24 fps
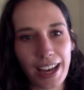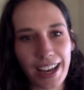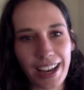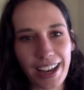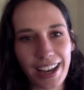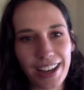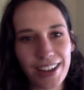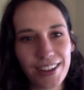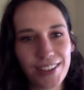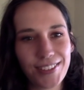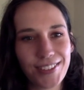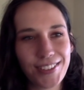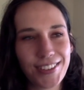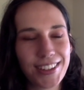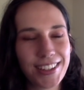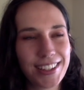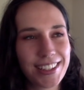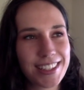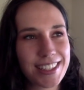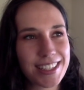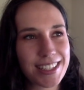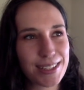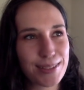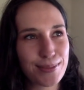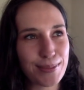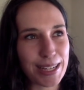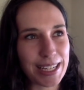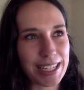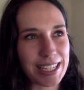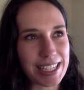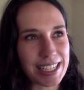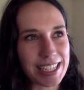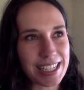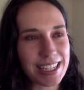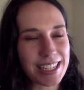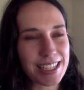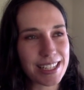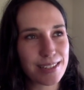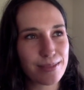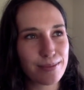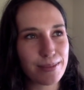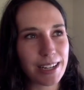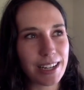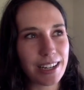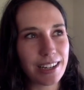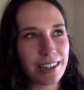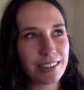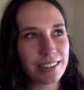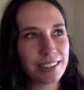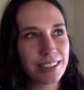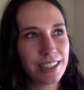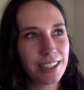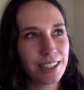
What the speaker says: have some ideas about